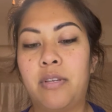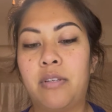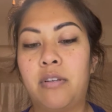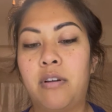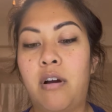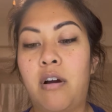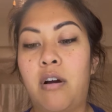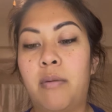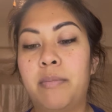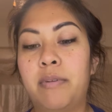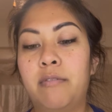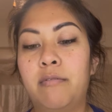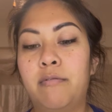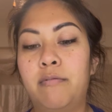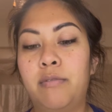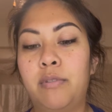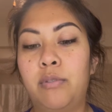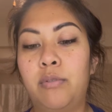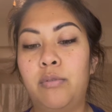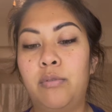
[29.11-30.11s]
common
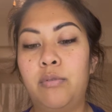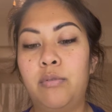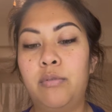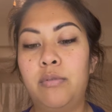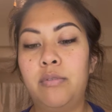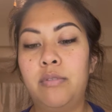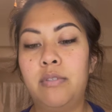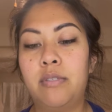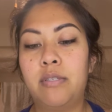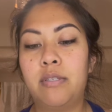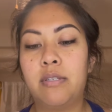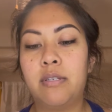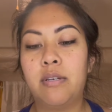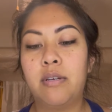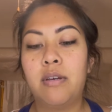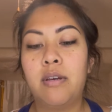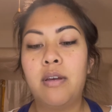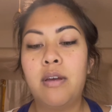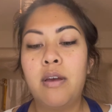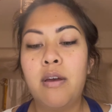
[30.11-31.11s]
foods
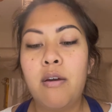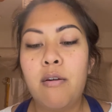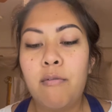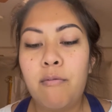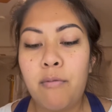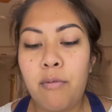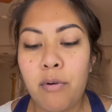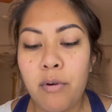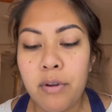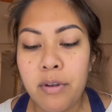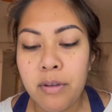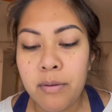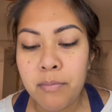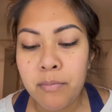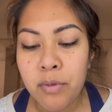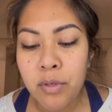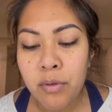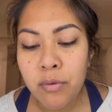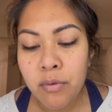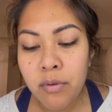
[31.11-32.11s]
for
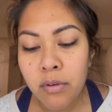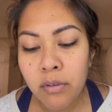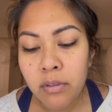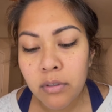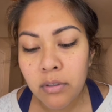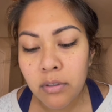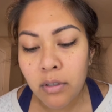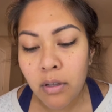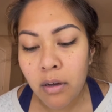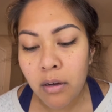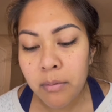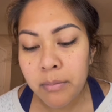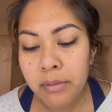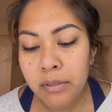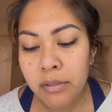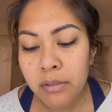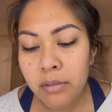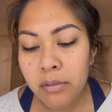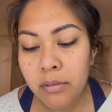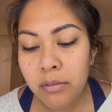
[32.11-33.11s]

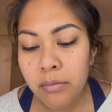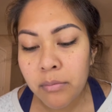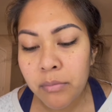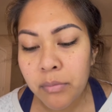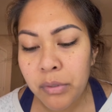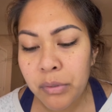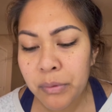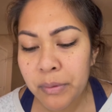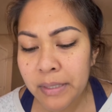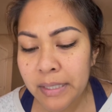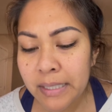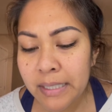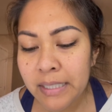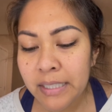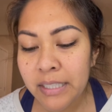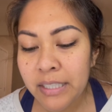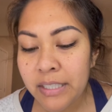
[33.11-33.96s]
immunoglobulin